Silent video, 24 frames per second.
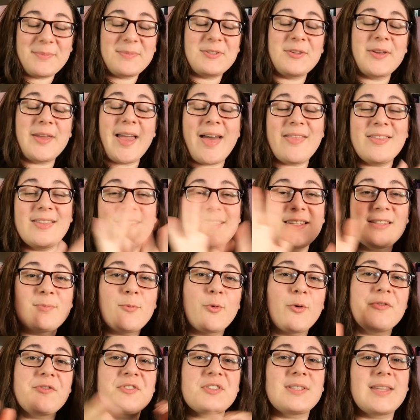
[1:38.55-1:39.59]
So yeah, this is
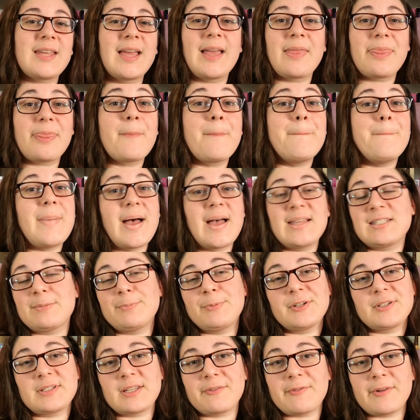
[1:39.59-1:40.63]
more of just like the best
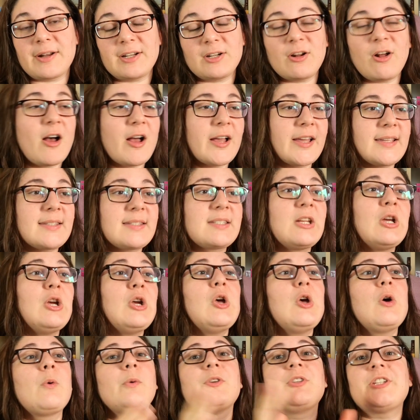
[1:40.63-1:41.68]
books I read in August,
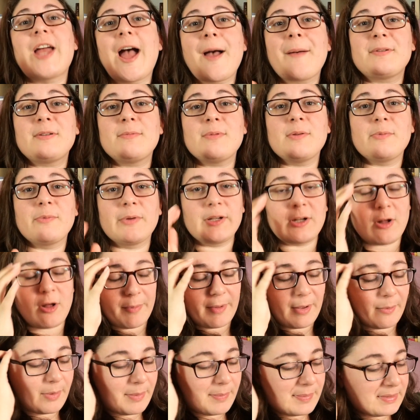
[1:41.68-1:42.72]
which happen to be written all
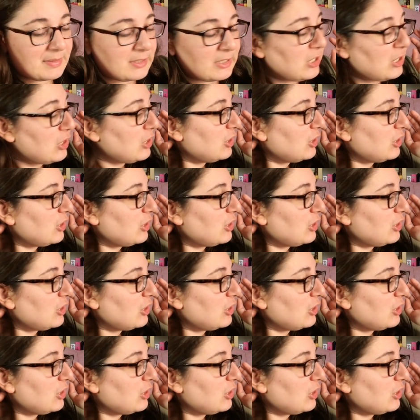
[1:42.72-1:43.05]
by women.